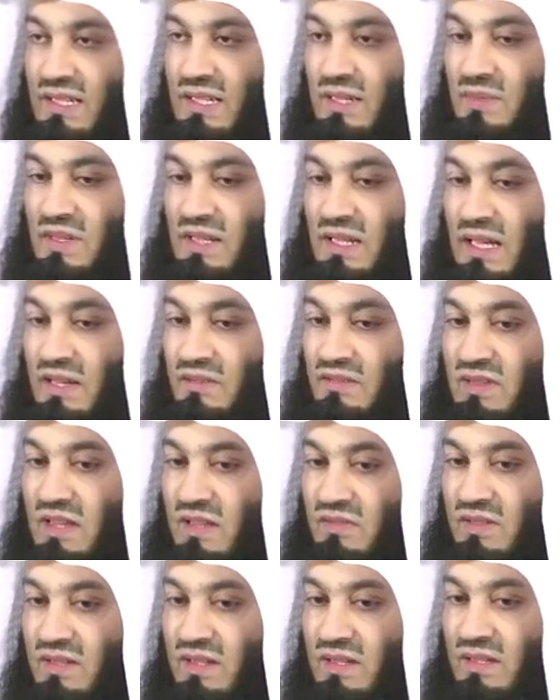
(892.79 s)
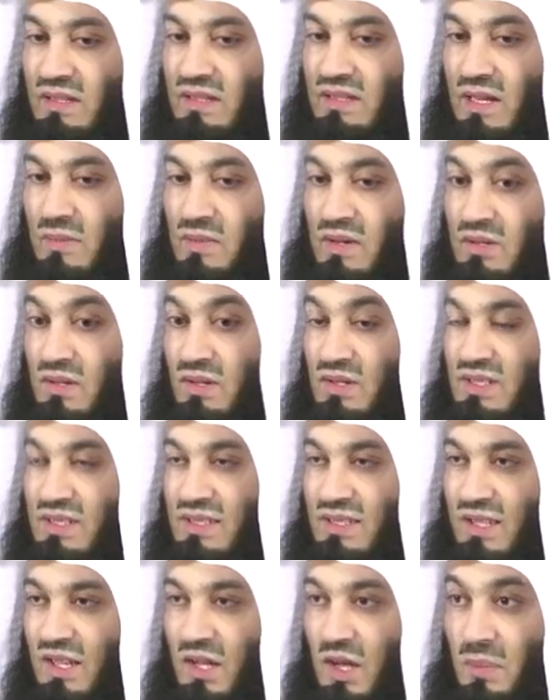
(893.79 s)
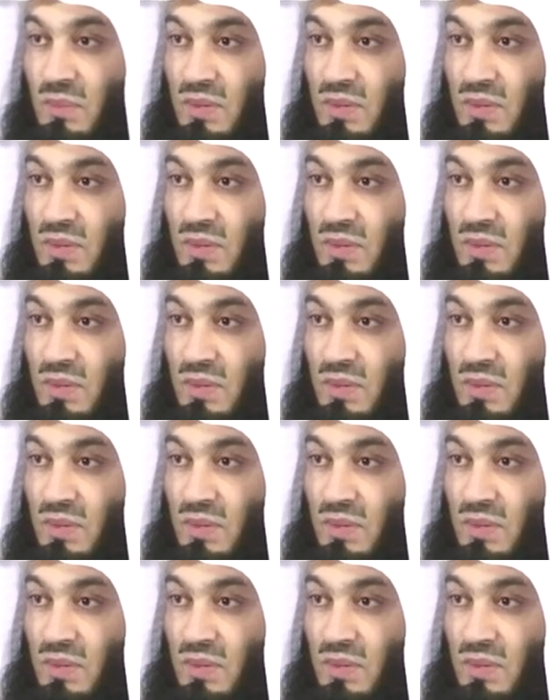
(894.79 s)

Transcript: I mean, I've never come across a